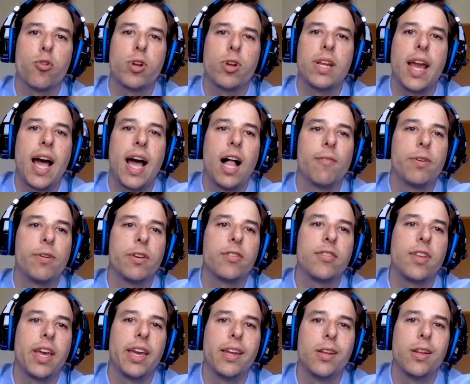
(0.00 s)
pre-alpha
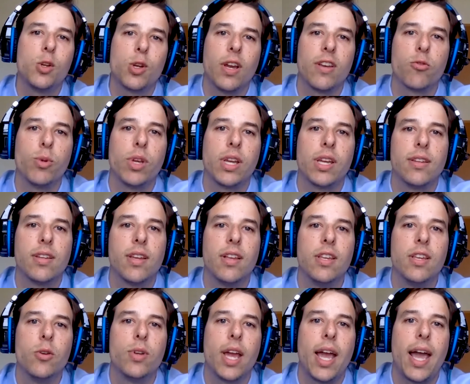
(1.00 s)
stage as we
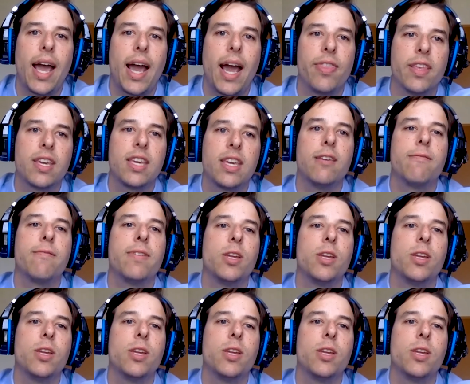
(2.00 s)
continue to add the key